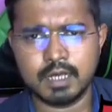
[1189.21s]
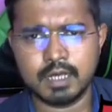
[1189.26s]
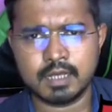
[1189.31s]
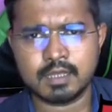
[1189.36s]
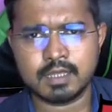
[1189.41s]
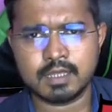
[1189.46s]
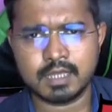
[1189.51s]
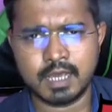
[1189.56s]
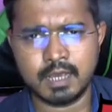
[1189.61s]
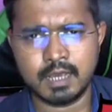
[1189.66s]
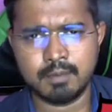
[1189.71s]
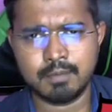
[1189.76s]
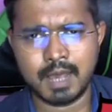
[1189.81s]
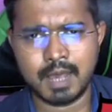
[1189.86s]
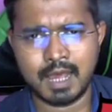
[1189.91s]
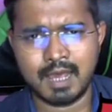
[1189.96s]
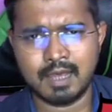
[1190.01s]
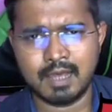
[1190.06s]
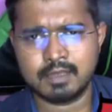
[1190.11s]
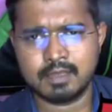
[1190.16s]
they are
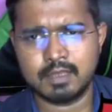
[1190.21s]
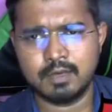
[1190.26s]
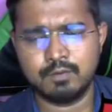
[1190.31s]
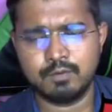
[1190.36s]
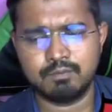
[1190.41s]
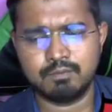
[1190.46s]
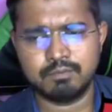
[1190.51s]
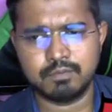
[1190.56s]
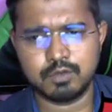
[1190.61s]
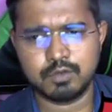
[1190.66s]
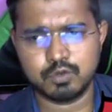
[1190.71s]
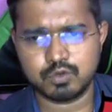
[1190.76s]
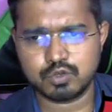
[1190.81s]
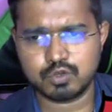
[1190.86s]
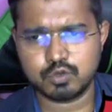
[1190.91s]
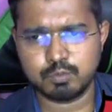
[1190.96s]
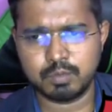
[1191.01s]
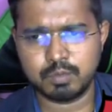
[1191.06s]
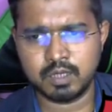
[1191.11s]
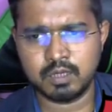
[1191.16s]
same as they
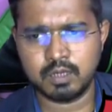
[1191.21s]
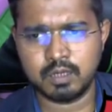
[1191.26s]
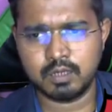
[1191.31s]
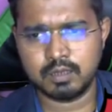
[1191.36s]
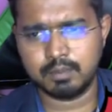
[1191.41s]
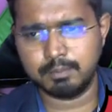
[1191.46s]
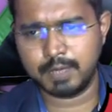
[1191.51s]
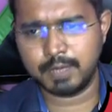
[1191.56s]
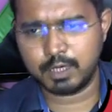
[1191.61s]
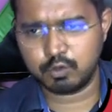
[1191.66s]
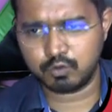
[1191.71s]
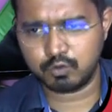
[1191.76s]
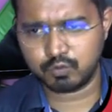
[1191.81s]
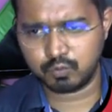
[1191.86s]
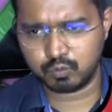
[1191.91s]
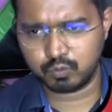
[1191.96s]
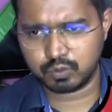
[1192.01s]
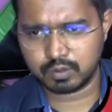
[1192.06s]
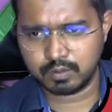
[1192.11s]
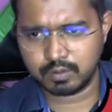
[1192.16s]
used to be in the menu
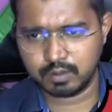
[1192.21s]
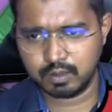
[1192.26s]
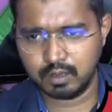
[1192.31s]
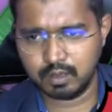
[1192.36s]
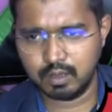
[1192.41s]
suite.